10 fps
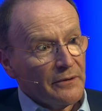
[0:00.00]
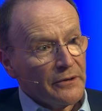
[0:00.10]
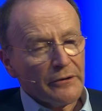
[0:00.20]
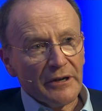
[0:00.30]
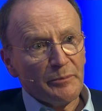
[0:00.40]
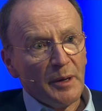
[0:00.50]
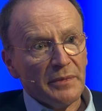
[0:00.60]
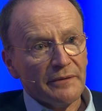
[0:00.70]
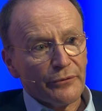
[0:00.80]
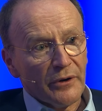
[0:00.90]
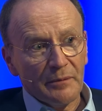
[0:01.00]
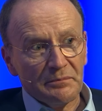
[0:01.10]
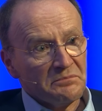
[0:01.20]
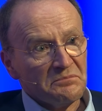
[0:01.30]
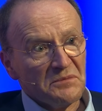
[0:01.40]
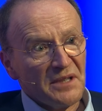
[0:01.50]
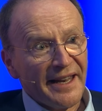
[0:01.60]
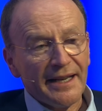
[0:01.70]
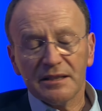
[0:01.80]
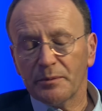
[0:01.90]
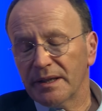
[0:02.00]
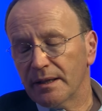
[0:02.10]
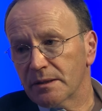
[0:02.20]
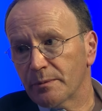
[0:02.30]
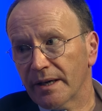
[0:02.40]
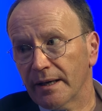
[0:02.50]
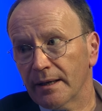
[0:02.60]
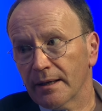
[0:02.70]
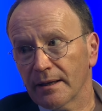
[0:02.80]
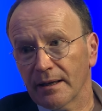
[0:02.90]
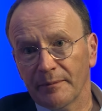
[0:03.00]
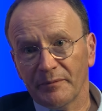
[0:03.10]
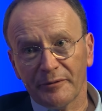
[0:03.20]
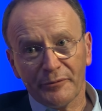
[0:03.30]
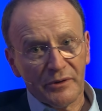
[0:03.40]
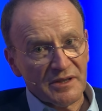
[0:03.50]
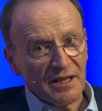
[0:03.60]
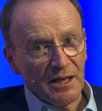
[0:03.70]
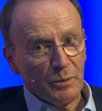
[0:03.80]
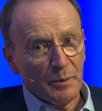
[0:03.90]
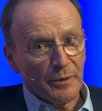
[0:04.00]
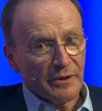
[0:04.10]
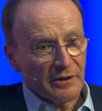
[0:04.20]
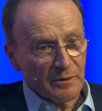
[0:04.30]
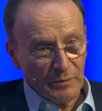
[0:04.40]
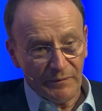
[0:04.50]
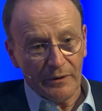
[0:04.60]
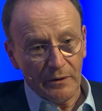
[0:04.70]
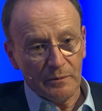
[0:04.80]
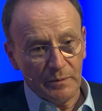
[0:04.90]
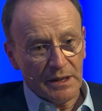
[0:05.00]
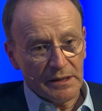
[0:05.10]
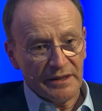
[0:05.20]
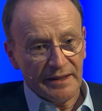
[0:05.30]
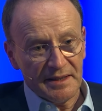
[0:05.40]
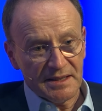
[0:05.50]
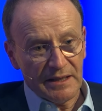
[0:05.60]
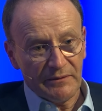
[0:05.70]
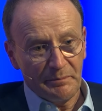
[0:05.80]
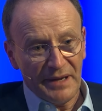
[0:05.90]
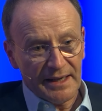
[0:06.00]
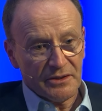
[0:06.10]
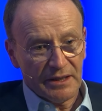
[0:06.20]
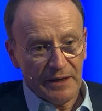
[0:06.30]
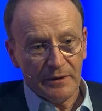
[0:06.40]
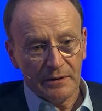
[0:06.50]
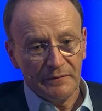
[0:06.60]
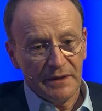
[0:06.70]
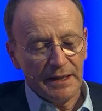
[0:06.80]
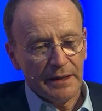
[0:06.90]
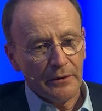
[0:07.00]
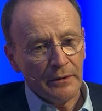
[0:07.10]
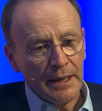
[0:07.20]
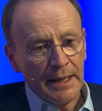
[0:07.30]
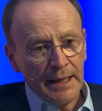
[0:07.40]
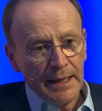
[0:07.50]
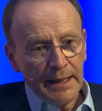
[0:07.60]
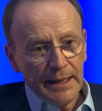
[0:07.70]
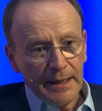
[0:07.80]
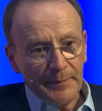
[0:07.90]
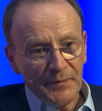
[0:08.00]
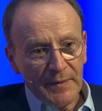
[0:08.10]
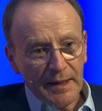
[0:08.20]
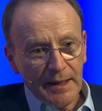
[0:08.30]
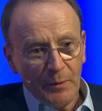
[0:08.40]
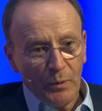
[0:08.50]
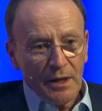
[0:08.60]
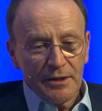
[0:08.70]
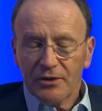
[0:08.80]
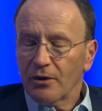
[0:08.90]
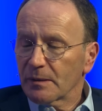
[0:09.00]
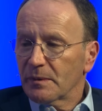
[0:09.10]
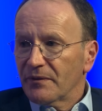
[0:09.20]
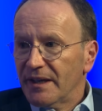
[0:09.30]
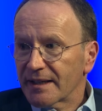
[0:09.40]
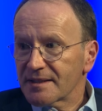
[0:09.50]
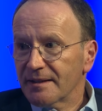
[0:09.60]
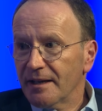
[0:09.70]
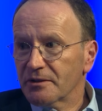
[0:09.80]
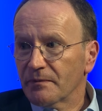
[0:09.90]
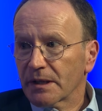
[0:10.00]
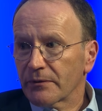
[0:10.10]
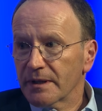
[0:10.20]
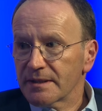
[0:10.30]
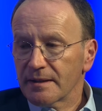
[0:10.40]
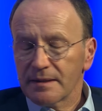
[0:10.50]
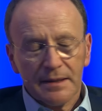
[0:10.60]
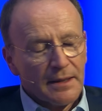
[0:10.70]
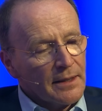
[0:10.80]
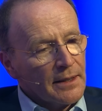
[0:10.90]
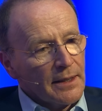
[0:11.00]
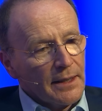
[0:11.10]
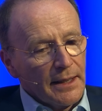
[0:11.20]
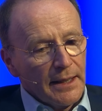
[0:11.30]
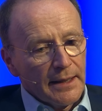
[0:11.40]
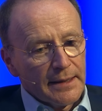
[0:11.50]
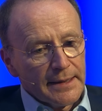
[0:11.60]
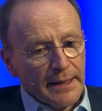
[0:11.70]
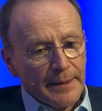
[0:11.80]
literally remember from late 2020, the first time we were with all 197 back together on a video, I wanted to talk about the next stage of the crisis. And